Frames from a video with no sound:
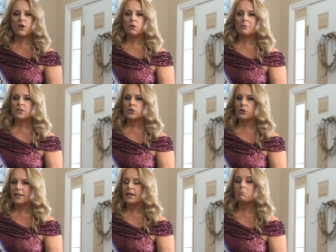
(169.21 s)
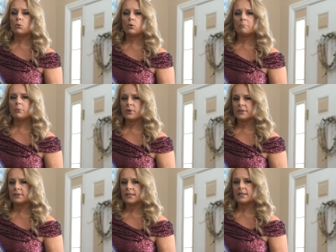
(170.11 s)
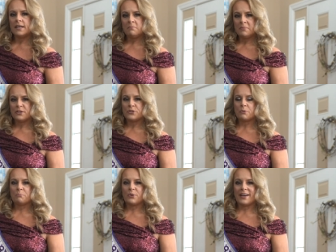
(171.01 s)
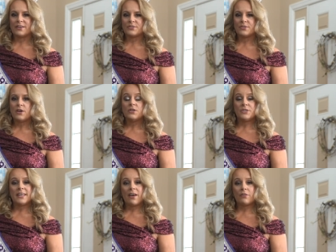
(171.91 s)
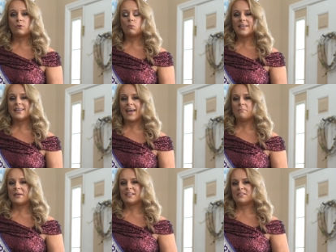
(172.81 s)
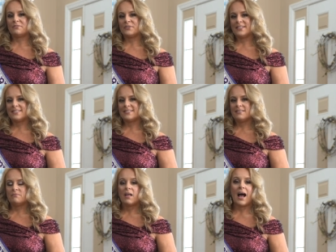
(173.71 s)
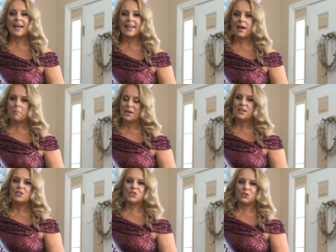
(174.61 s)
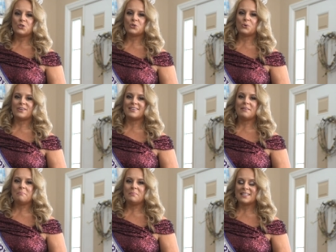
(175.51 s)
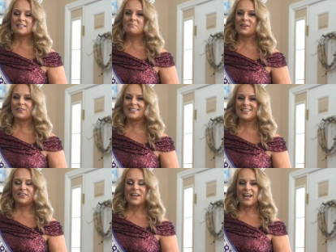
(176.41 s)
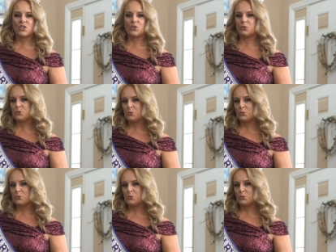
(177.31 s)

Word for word: follow my journey and, more importantly, keep me in your prayers. Together, we can make a difference. I am Jill Short, Mrs. Maryland International